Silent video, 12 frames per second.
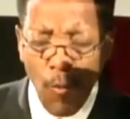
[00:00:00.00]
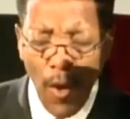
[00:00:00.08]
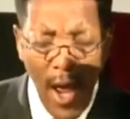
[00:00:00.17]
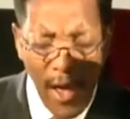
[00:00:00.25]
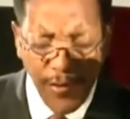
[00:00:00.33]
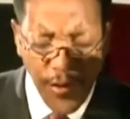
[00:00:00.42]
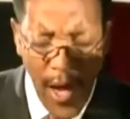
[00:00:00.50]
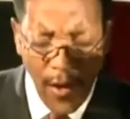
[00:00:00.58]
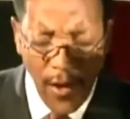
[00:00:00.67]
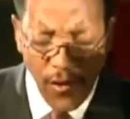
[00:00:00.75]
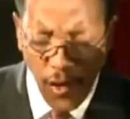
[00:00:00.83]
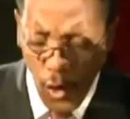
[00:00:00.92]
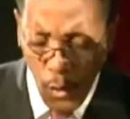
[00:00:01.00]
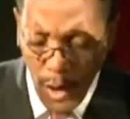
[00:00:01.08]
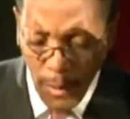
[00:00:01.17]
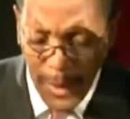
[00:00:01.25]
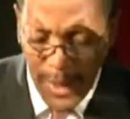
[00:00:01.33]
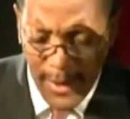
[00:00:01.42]
And we ask now that Your
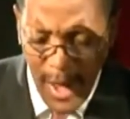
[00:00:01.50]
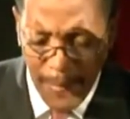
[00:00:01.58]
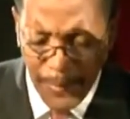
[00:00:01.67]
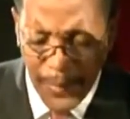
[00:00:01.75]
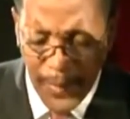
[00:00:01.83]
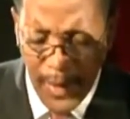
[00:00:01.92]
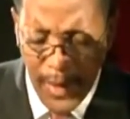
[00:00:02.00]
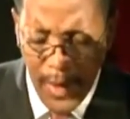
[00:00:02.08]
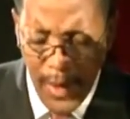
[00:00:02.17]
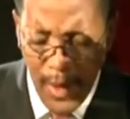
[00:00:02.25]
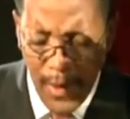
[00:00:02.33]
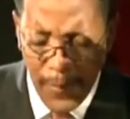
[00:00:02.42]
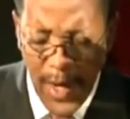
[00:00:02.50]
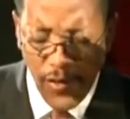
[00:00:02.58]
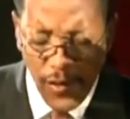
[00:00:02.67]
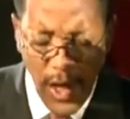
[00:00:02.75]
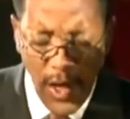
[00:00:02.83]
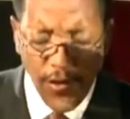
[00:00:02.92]
will be done, and
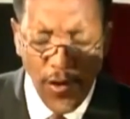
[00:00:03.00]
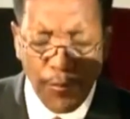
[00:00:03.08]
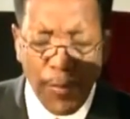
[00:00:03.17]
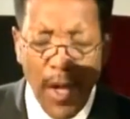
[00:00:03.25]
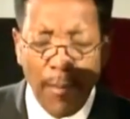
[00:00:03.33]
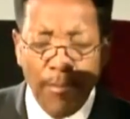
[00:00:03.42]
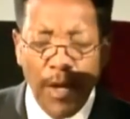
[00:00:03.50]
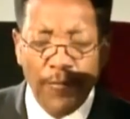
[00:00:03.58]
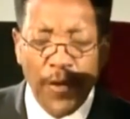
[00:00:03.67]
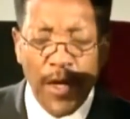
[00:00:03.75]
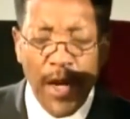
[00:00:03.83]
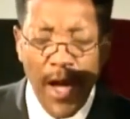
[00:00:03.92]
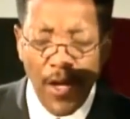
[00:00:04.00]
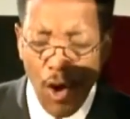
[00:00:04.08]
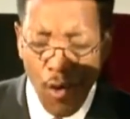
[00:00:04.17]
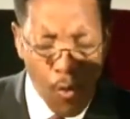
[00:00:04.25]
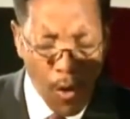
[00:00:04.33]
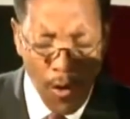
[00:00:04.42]
that Jesus be uplifted and
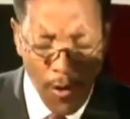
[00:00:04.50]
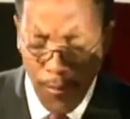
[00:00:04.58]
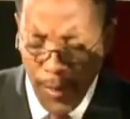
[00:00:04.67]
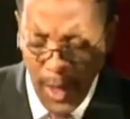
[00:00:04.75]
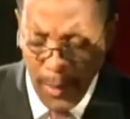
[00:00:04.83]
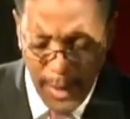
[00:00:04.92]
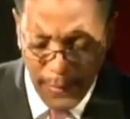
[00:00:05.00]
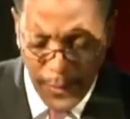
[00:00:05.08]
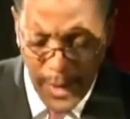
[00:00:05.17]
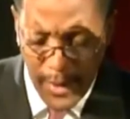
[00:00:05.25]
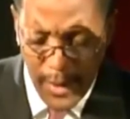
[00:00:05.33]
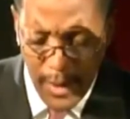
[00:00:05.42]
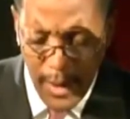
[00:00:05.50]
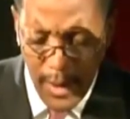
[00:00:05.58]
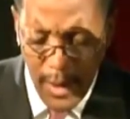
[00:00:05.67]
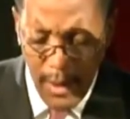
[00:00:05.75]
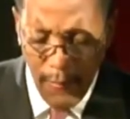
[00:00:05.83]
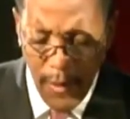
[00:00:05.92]
Your word be uplifted.
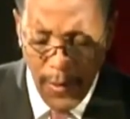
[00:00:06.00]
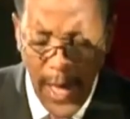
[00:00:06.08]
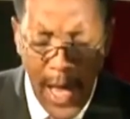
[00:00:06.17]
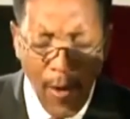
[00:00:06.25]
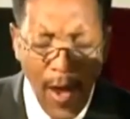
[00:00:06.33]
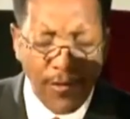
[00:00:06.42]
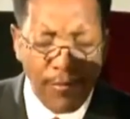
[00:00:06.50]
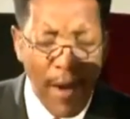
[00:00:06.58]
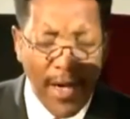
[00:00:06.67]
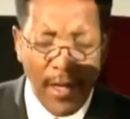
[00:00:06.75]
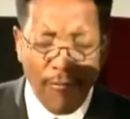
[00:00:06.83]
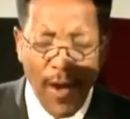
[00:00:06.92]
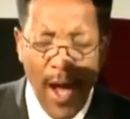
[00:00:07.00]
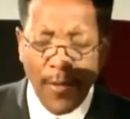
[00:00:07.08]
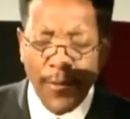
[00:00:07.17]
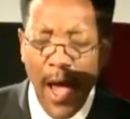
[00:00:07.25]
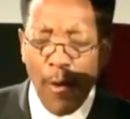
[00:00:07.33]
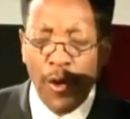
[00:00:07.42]
For Thou hast
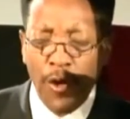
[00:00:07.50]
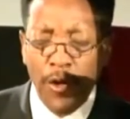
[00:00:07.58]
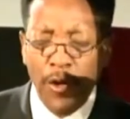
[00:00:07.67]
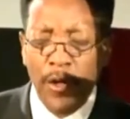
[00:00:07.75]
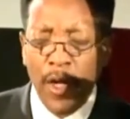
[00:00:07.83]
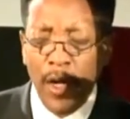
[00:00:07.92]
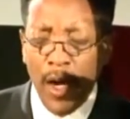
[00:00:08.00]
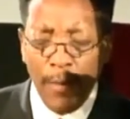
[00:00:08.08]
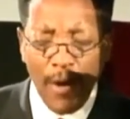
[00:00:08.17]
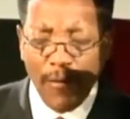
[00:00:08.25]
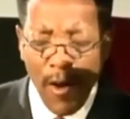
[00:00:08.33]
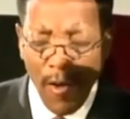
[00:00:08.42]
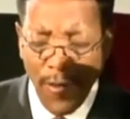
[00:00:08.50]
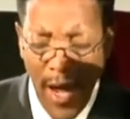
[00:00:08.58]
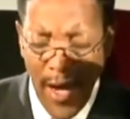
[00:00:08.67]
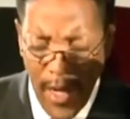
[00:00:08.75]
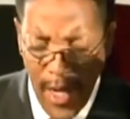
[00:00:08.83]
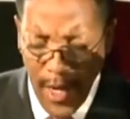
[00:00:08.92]
magnified Thy word above all
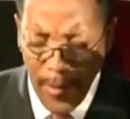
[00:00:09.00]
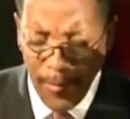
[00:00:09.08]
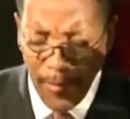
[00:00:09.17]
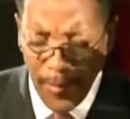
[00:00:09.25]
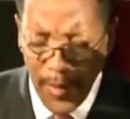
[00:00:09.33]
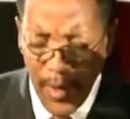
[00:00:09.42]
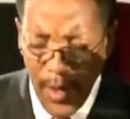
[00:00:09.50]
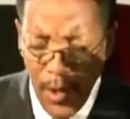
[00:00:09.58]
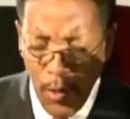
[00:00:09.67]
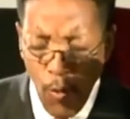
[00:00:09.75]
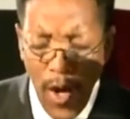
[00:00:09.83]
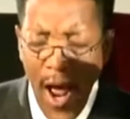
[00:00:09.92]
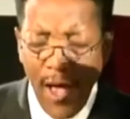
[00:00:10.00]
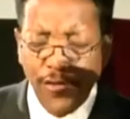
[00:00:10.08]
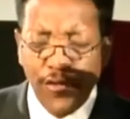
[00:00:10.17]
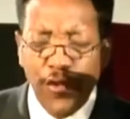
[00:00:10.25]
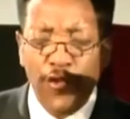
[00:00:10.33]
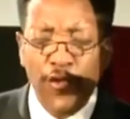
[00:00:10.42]
Thy name. We
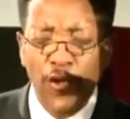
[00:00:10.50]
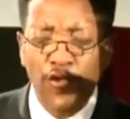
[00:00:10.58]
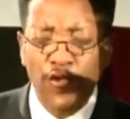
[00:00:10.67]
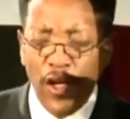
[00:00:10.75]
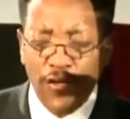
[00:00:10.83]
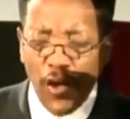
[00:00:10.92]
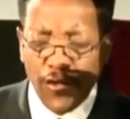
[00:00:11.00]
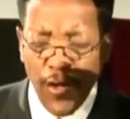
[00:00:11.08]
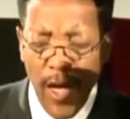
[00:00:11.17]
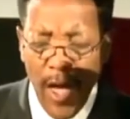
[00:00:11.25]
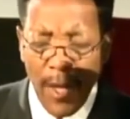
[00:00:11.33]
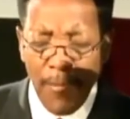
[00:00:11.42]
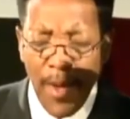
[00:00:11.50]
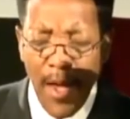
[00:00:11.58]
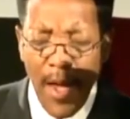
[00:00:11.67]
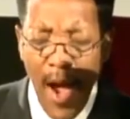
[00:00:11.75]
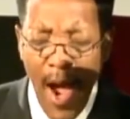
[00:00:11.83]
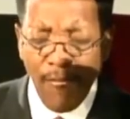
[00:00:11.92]
ask this in Jesus' name
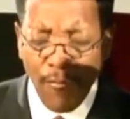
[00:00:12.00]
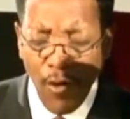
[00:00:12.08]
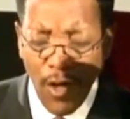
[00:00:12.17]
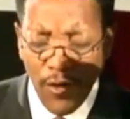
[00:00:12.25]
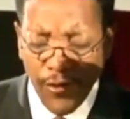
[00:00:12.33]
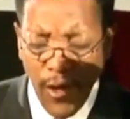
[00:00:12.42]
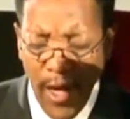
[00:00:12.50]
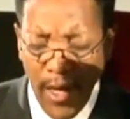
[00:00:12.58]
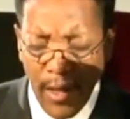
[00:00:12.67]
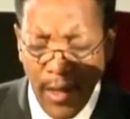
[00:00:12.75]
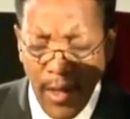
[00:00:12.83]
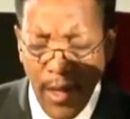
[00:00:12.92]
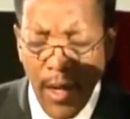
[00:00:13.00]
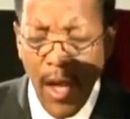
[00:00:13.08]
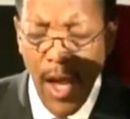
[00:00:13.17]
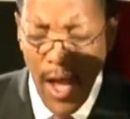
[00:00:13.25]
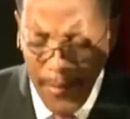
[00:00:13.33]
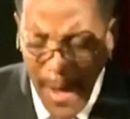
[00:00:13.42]
and for His sake.
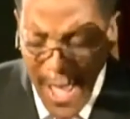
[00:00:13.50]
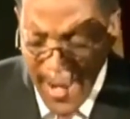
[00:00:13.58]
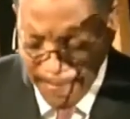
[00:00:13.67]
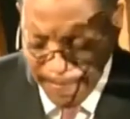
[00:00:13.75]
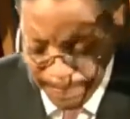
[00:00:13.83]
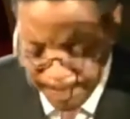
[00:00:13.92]
Amen.